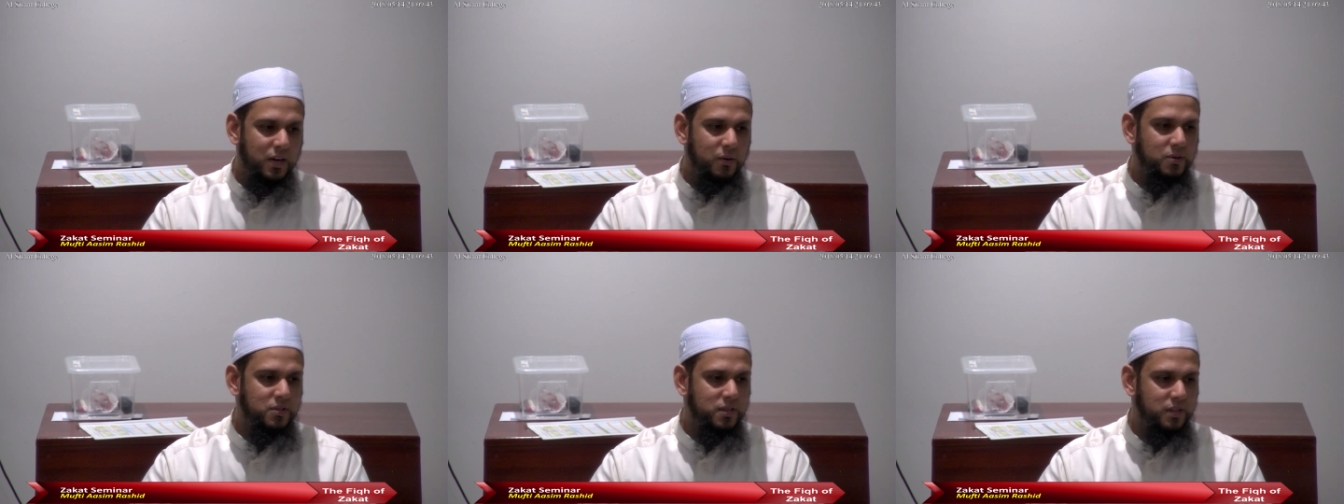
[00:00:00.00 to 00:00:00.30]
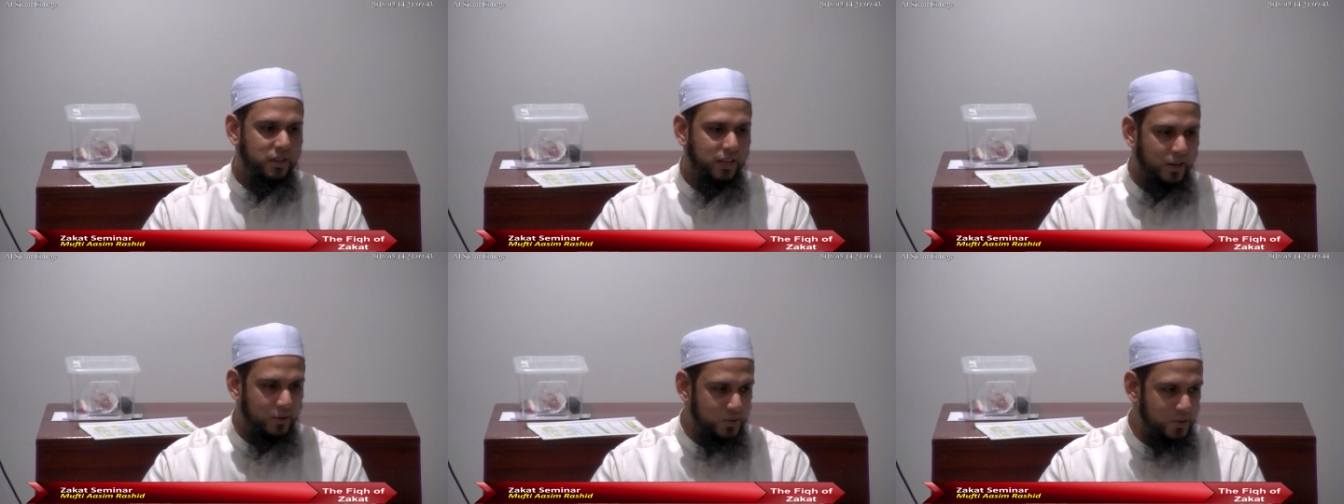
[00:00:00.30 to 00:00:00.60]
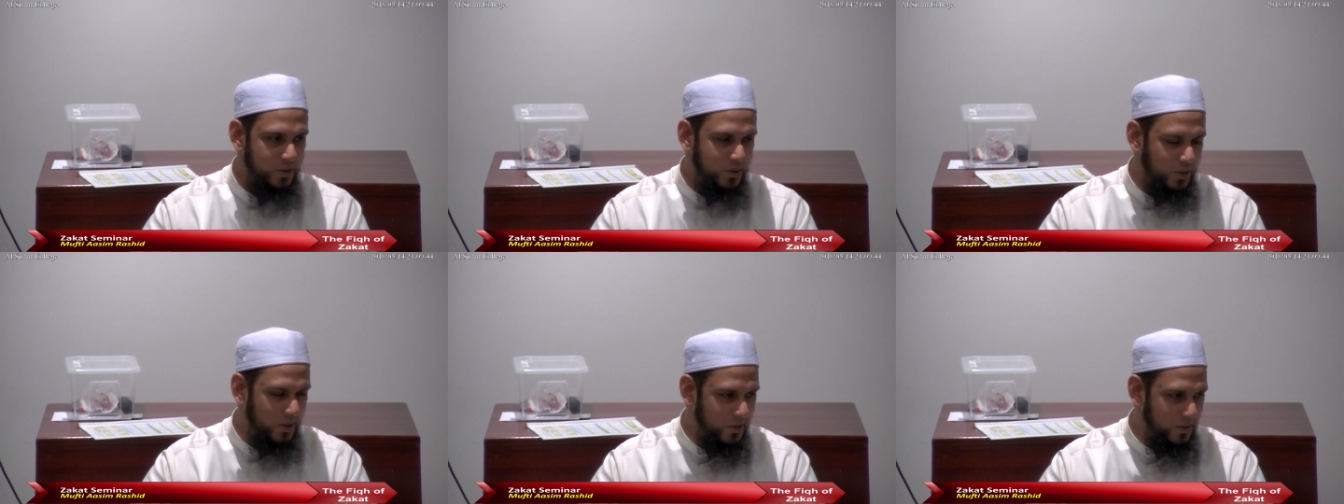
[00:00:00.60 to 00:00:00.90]
it was
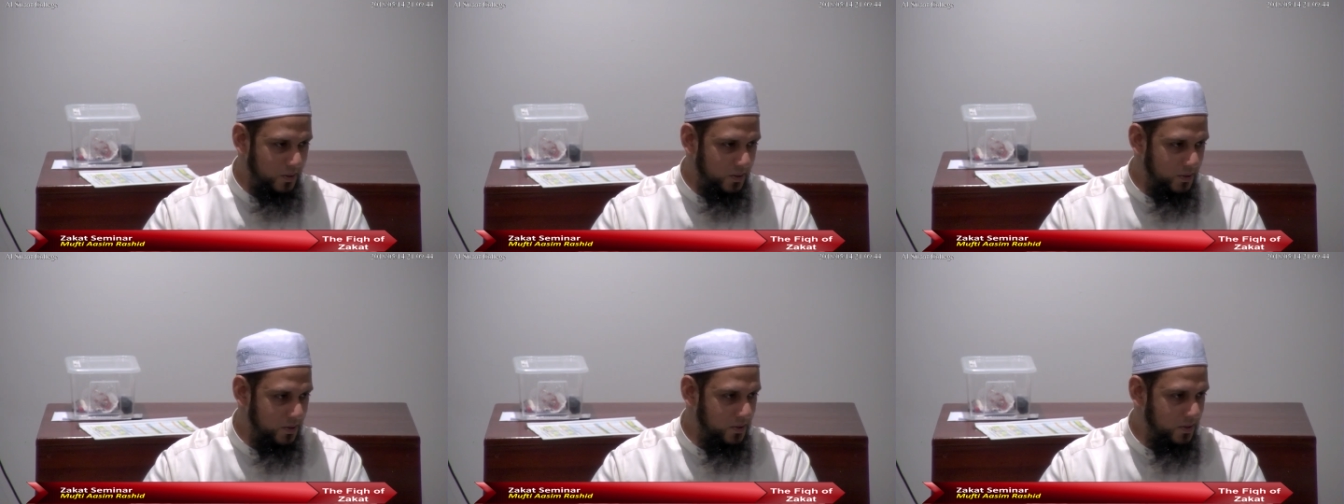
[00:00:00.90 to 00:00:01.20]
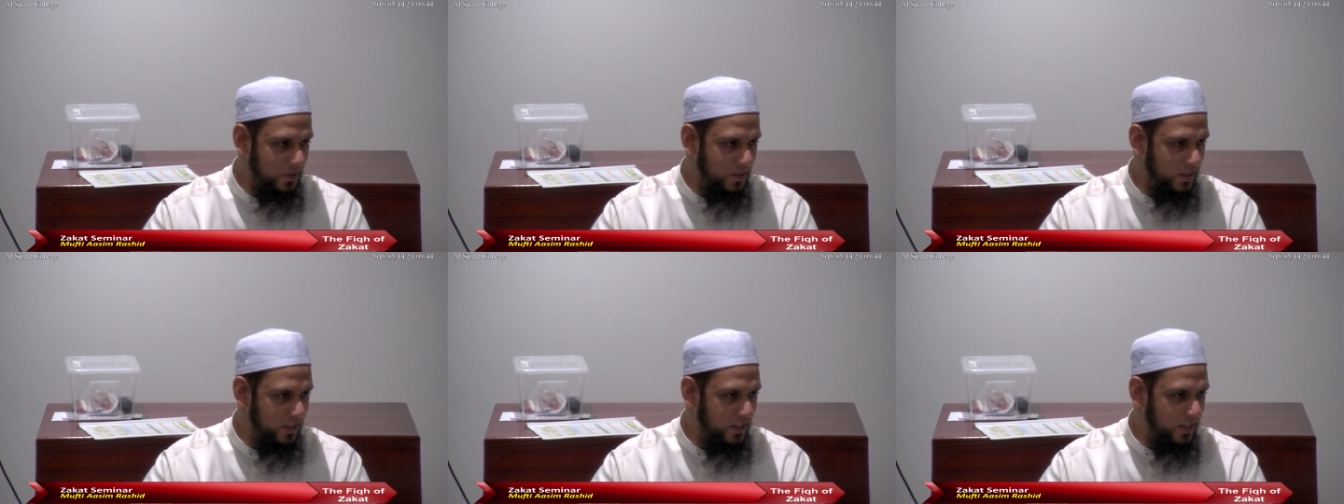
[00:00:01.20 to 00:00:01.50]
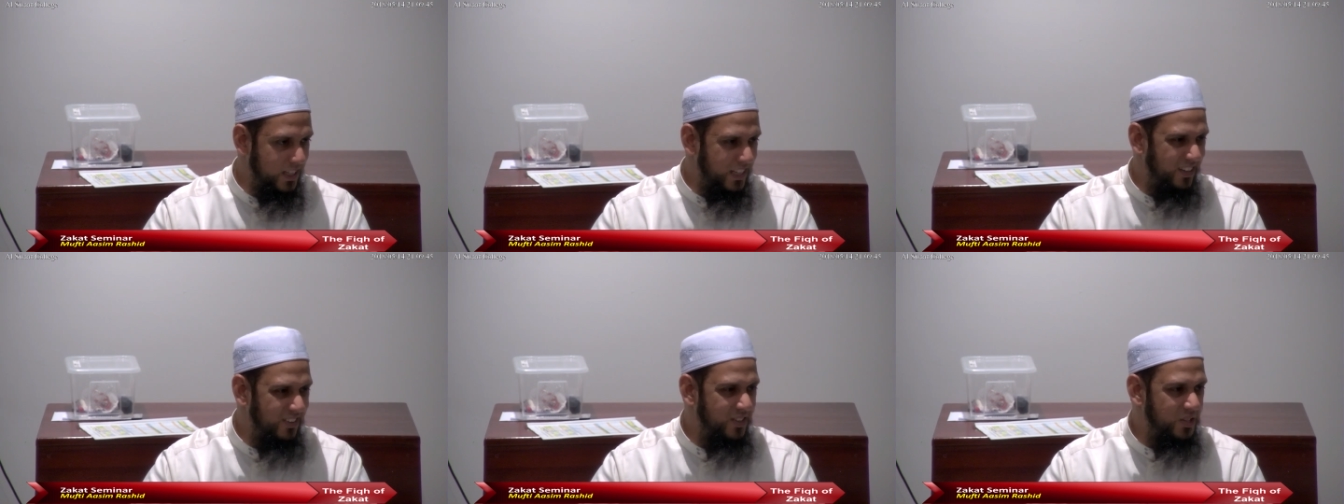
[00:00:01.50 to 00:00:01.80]

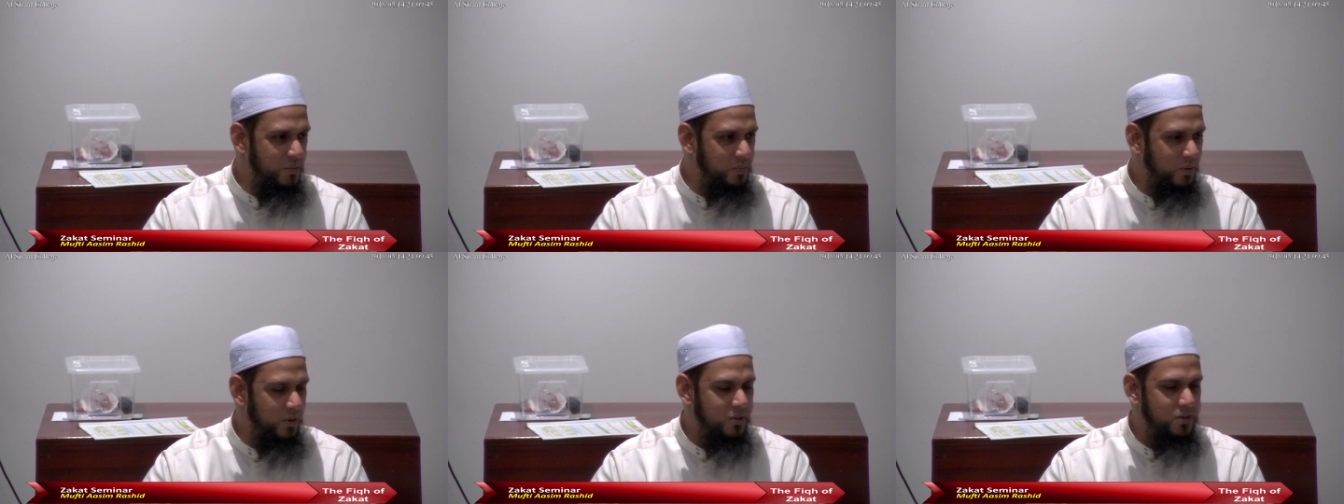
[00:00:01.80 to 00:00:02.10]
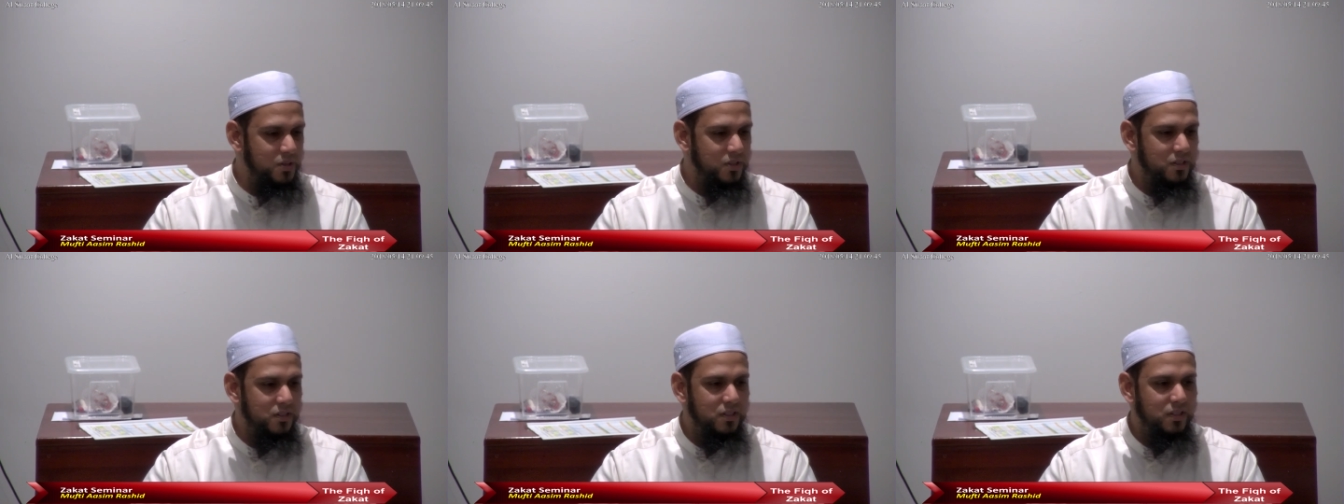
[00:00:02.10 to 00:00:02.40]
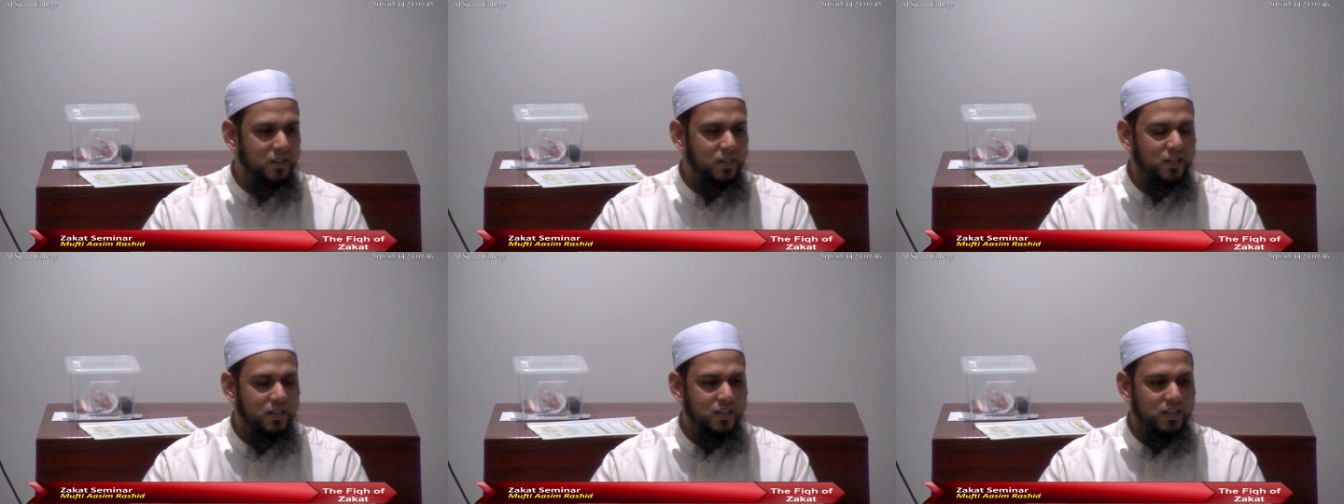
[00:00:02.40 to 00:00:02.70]
$1,000. Now this
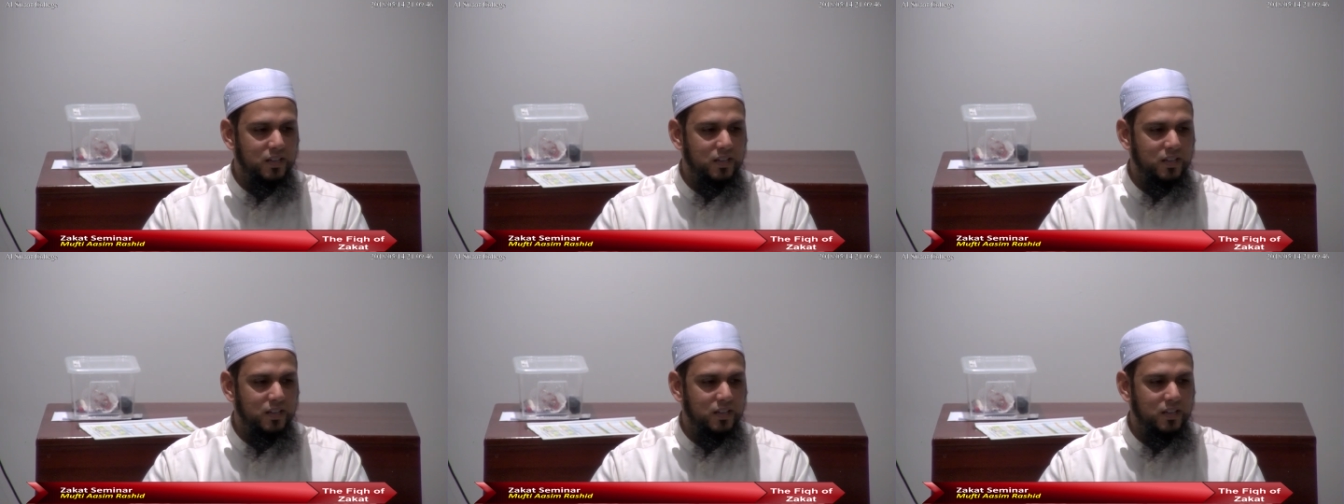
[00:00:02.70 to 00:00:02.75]
person